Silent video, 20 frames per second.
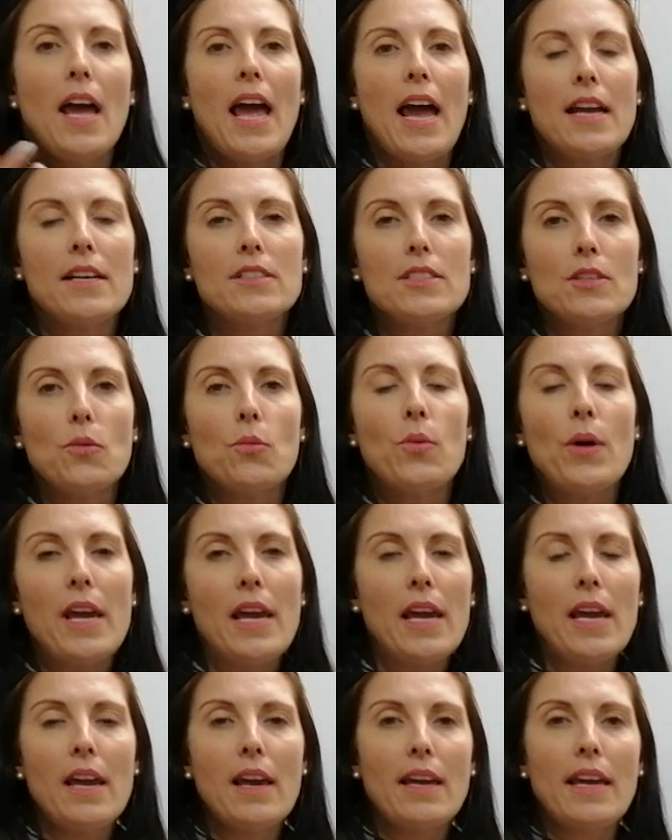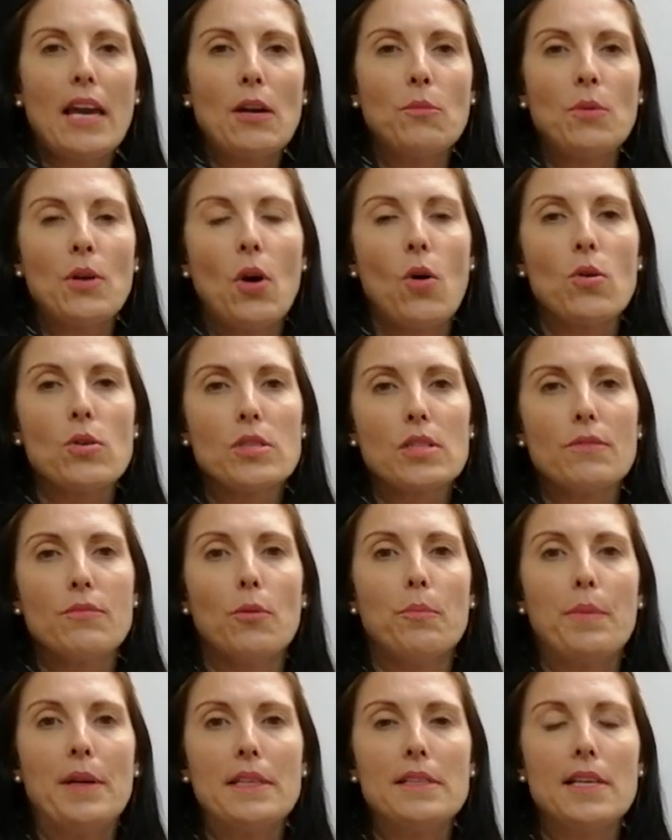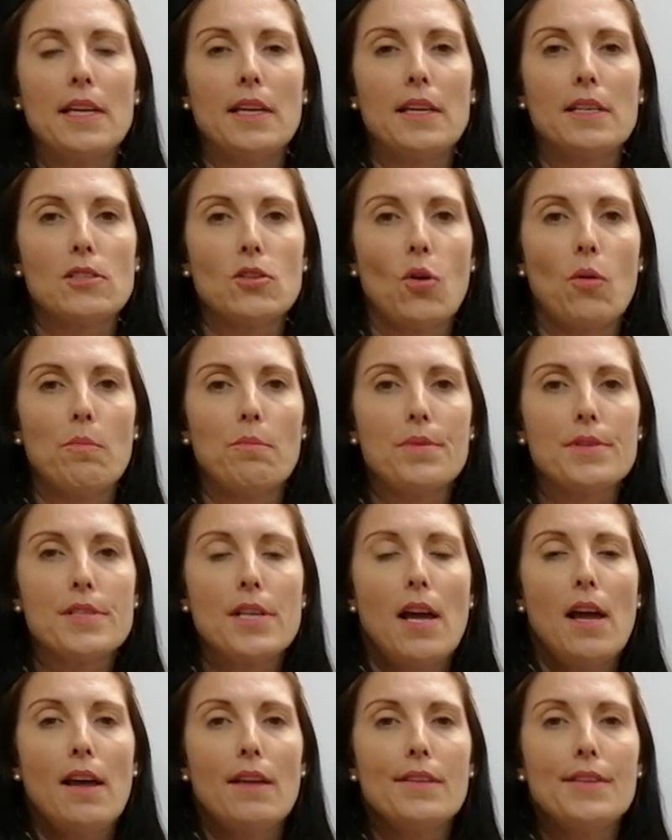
and where can we ask for better examples